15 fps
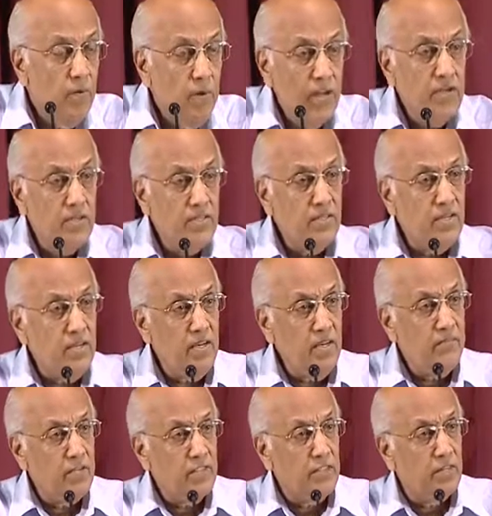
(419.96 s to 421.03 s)
Why doesn't he
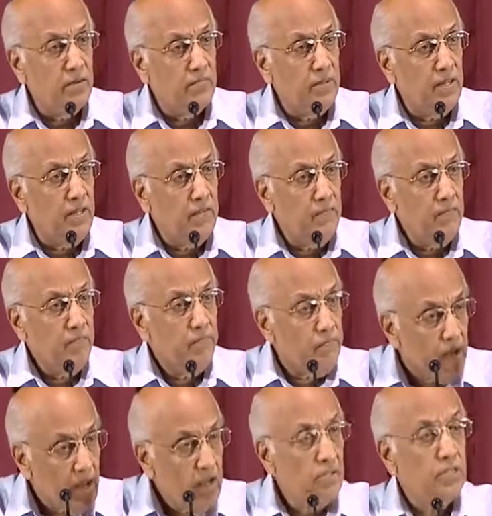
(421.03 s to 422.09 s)
give us something
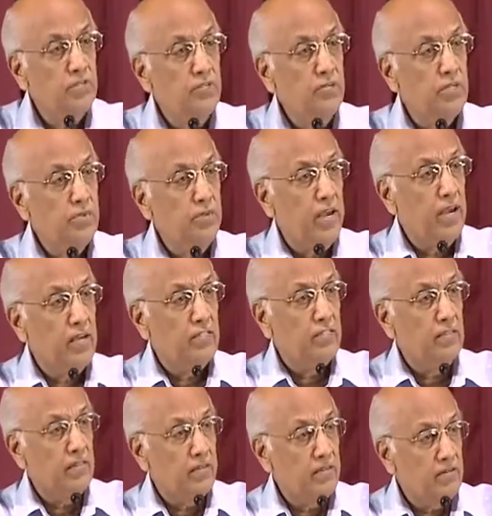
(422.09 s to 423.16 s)
as soon as we
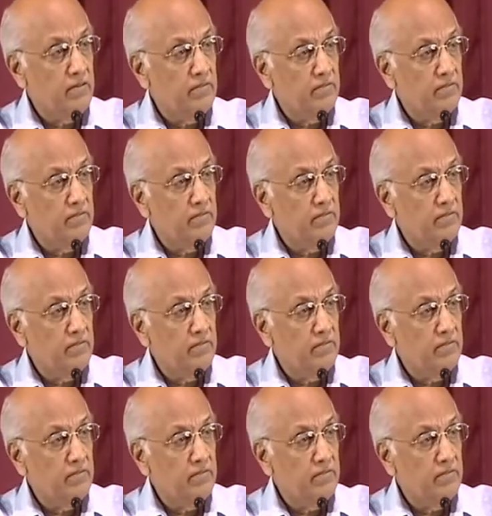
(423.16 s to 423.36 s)
ask it?